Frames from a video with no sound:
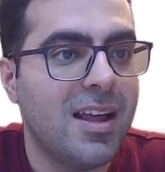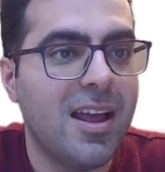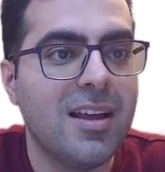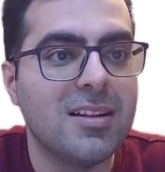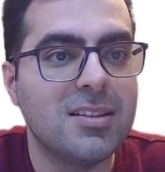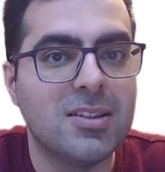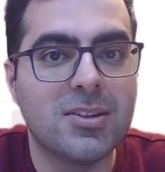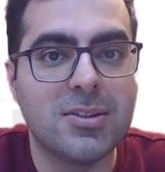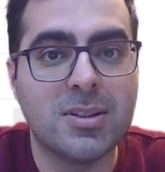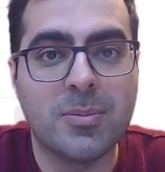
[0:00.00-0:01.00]
and
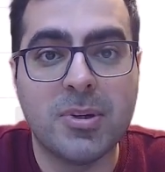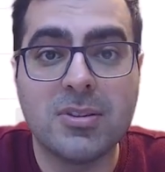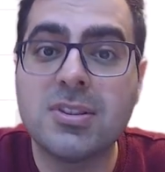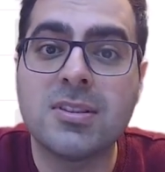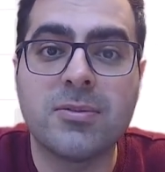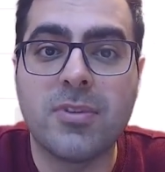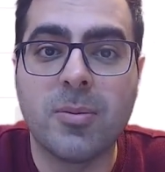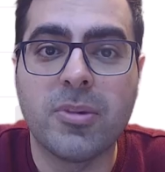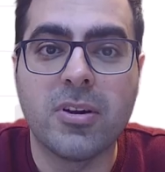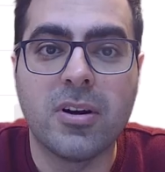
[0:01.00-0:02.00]
you could purchase it
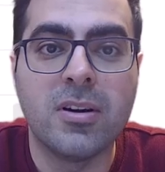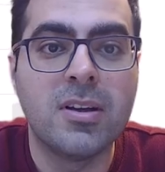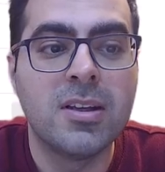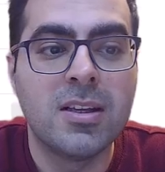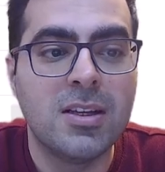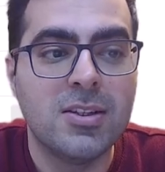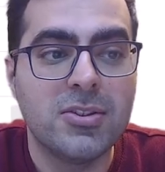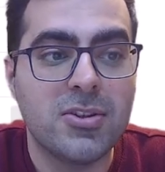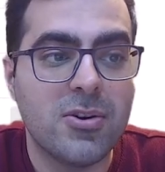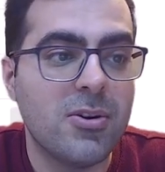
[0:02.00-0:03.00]
from here.
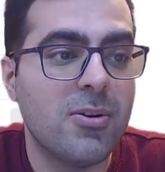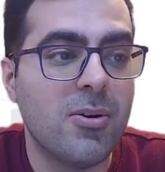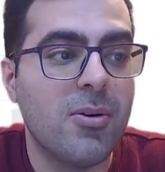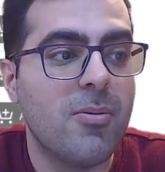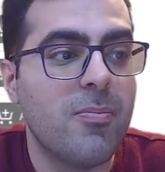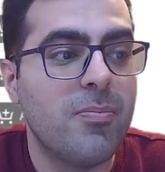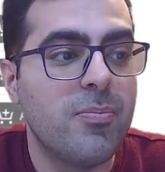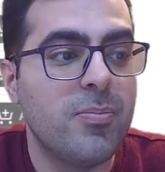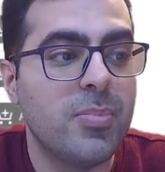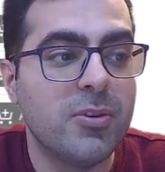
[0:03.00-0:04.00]
So
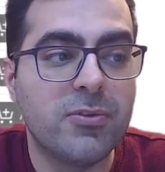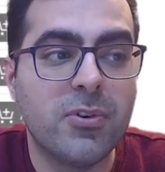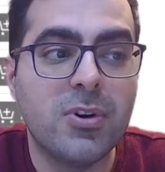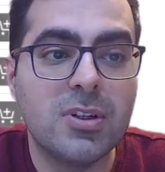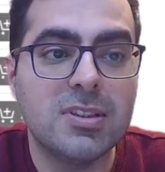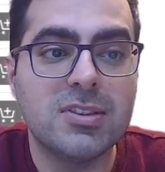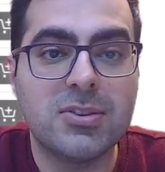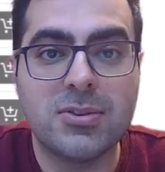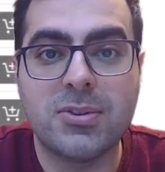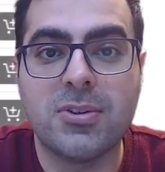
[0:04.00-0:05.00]
before this
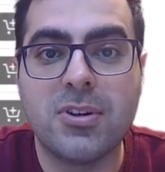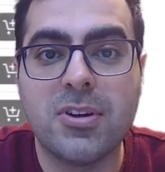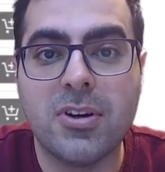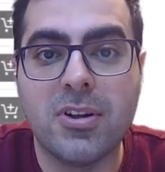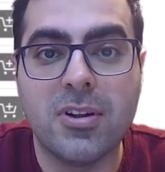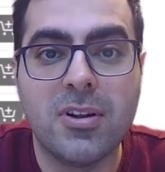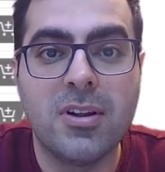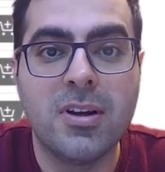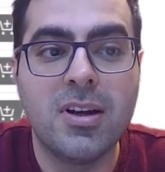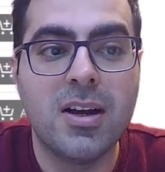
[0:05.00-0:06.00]

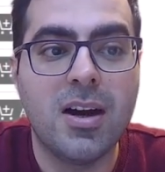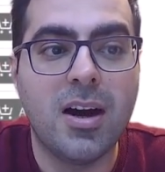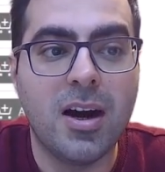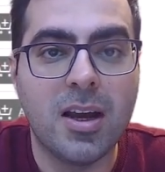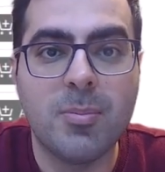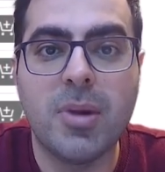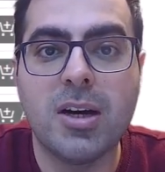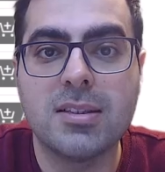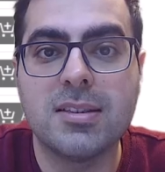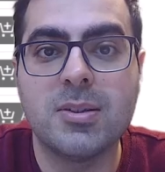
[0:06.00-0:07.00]
tutorial, I
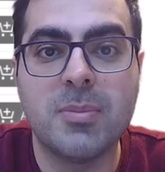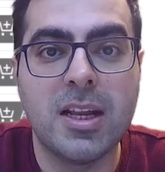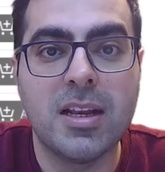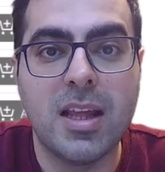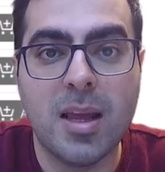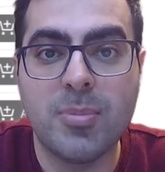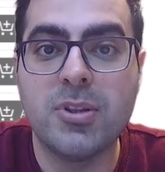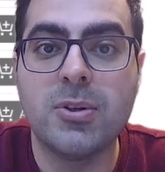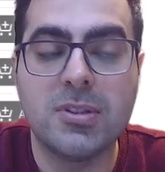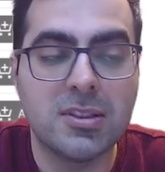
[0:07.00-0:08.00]
bought a domain
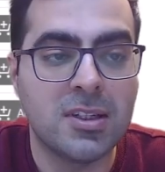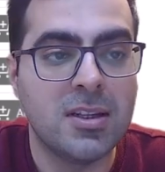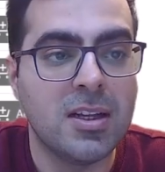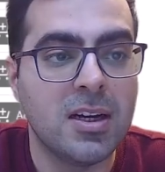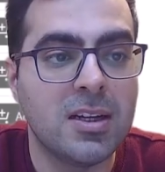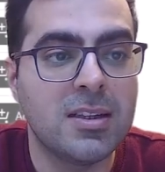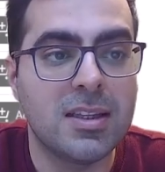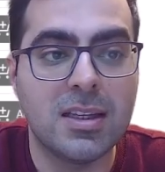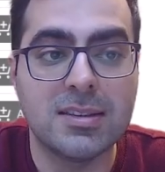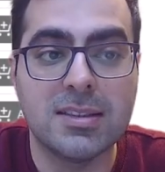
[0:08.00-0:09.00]
epido.online
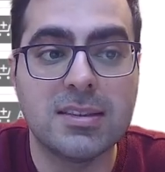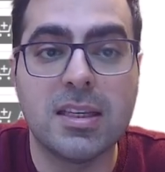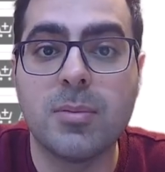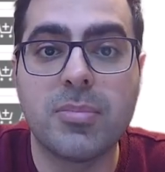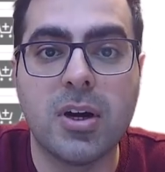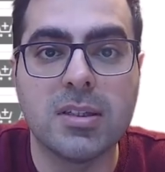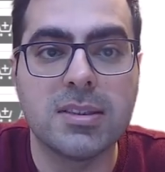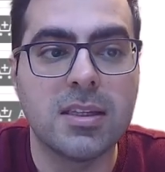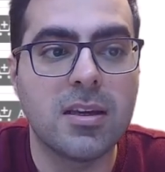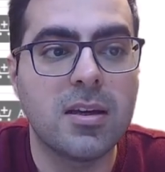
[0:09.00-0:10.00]
that has the same
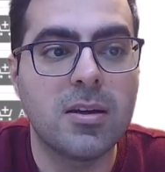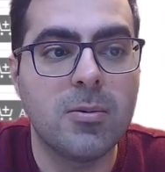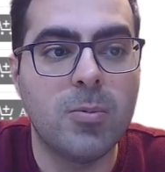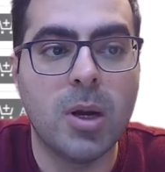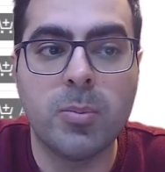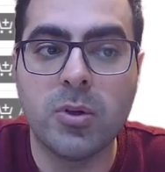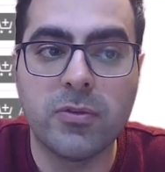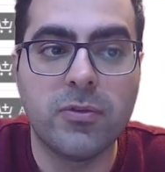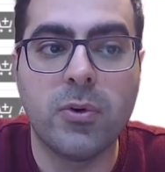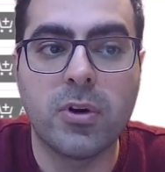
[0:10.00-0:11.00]
pricing,
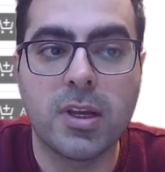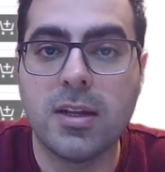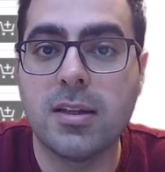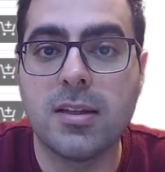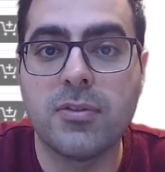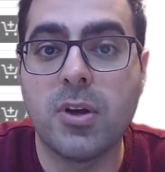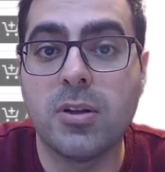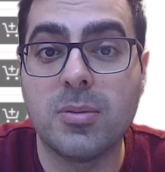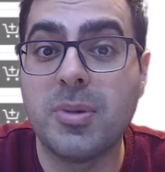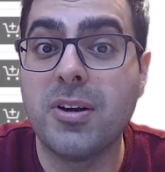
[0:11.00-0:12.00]
1.4 Canadian
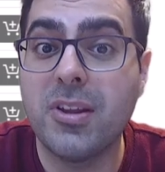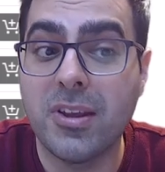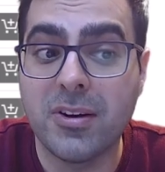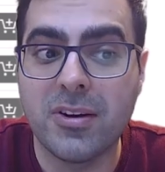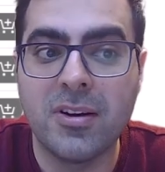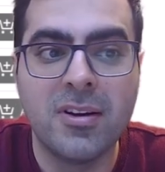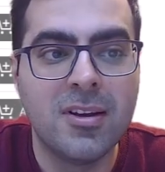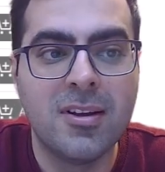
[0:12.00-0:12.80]
dollar per year,